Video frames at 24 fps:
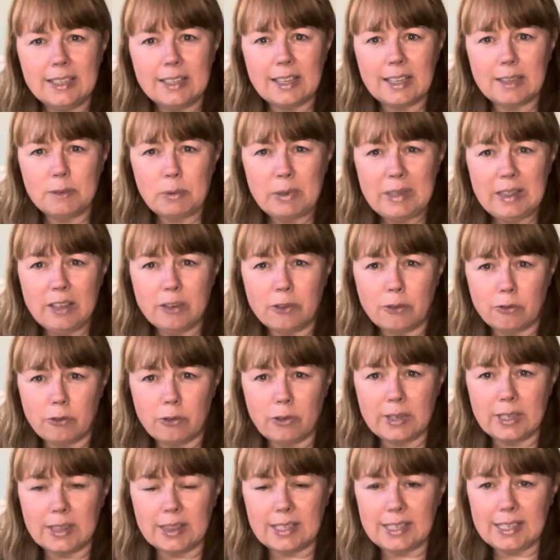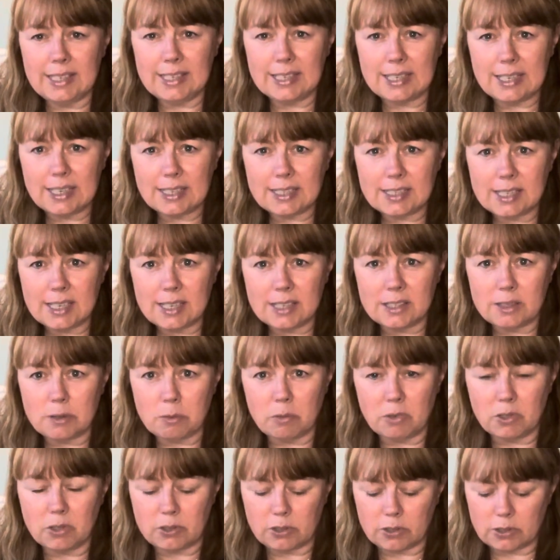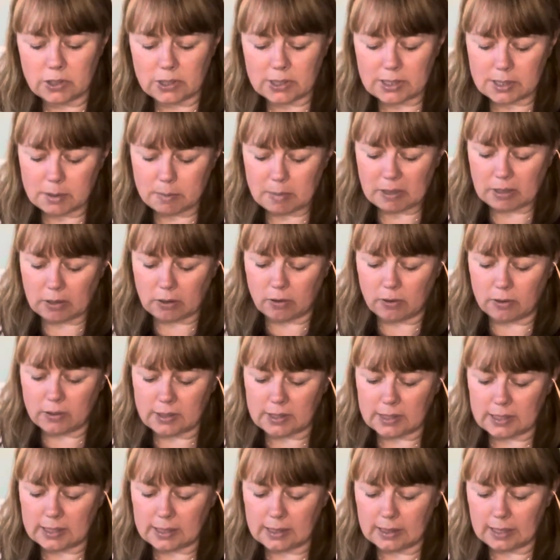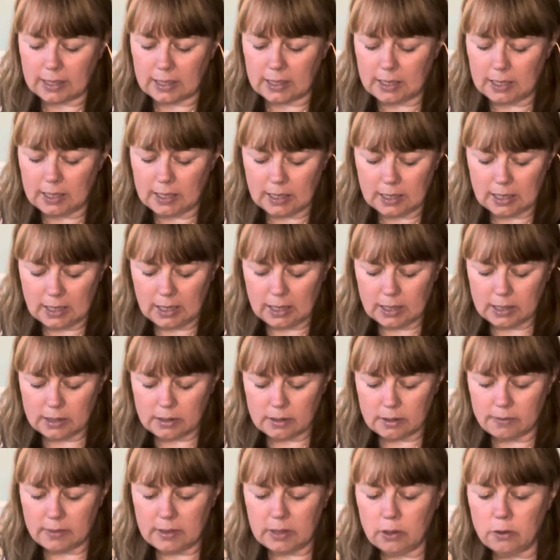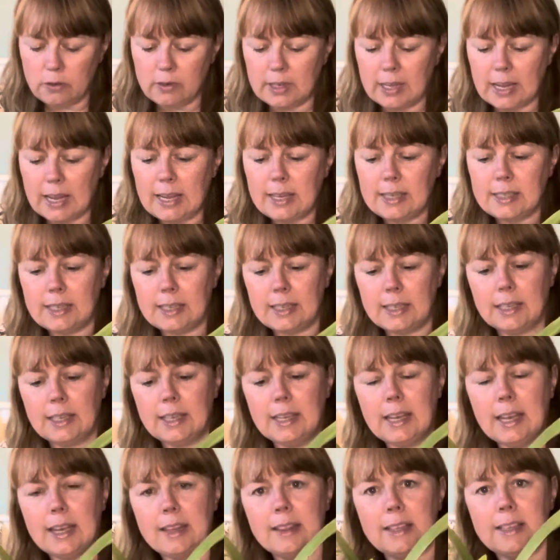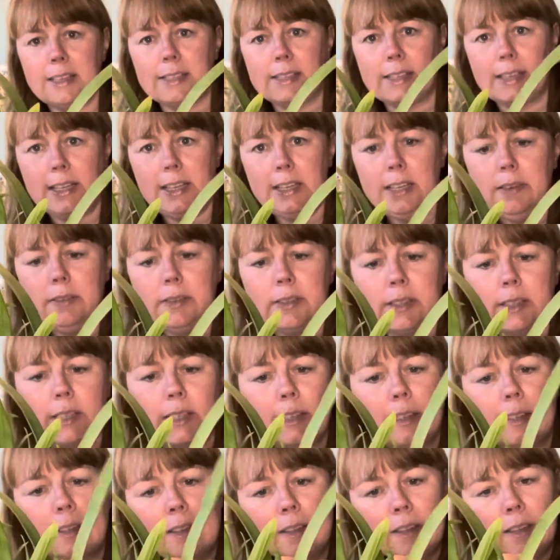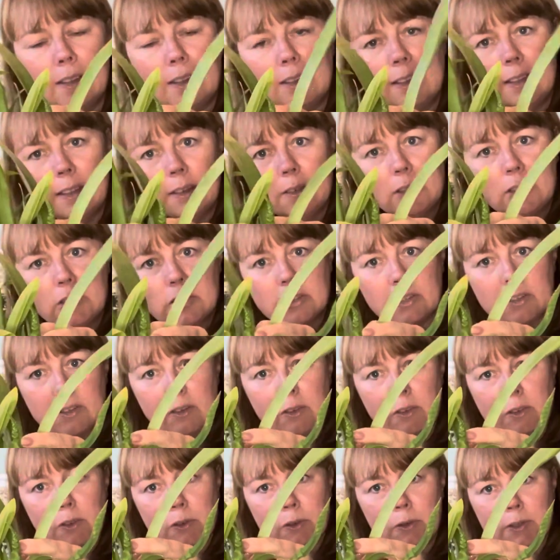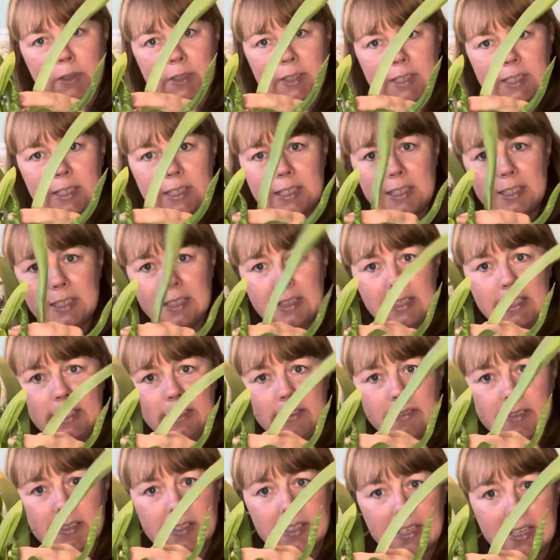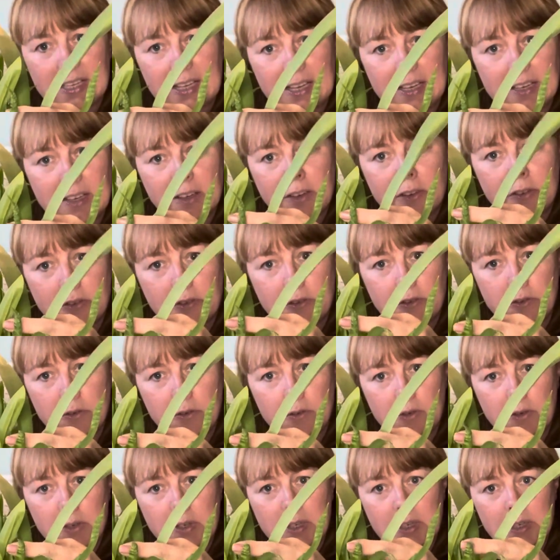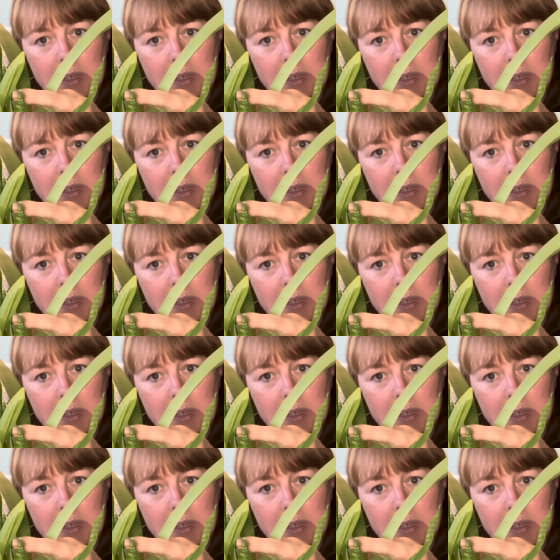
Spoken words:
when they're growing, they need access to water just about constantly. So if they don't get it, you get these leaves, which are called quercetina leaves. They kind of grow